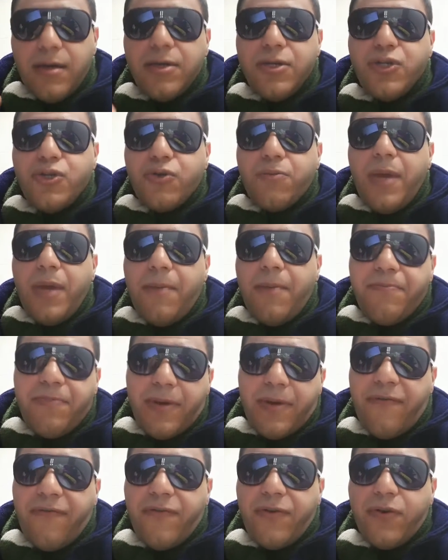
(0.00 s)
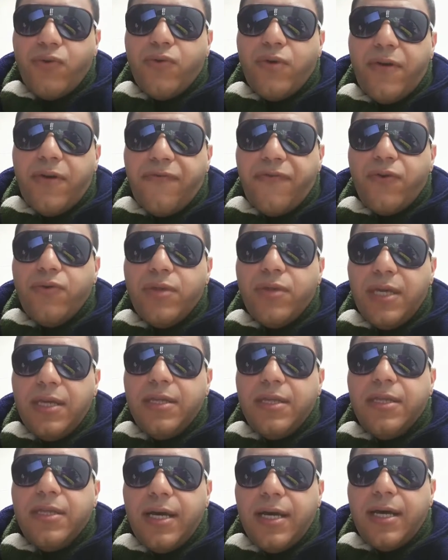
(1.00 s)
shoot me up if you
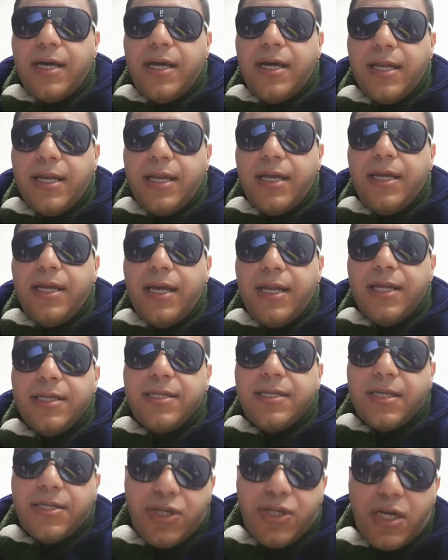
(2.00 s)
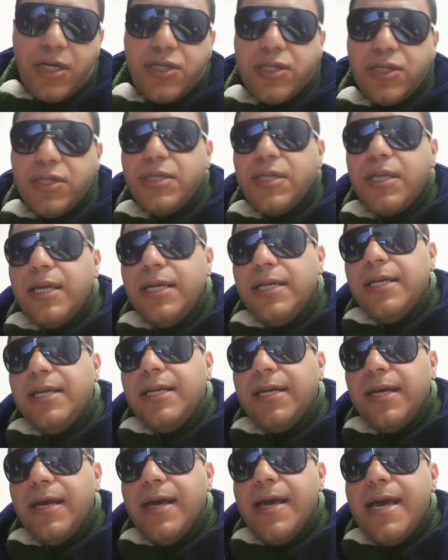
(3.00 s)
need any suggestion,
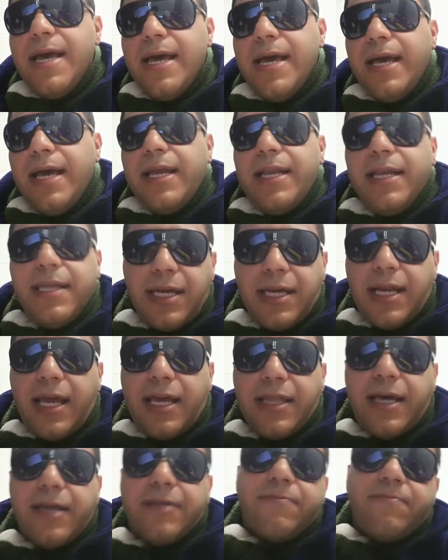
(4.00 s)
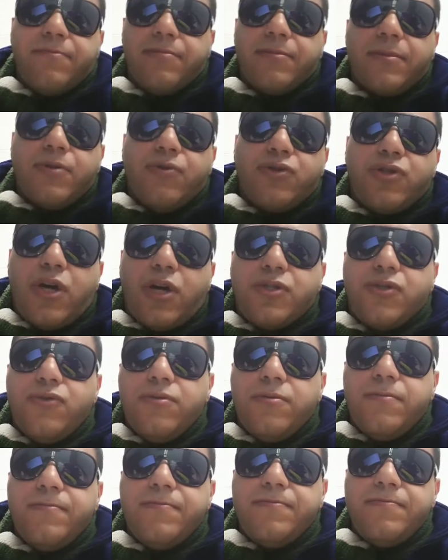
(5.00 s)
anything like that. We'll talk
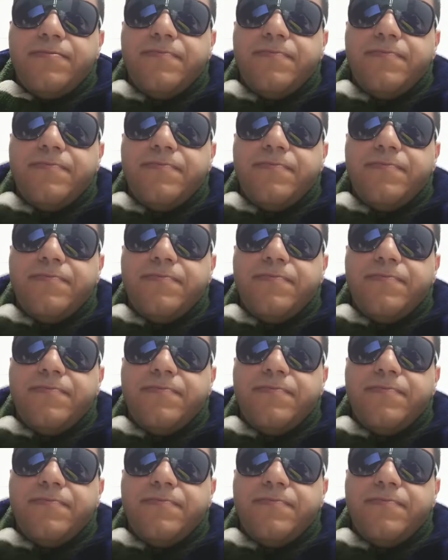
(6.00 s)
soon.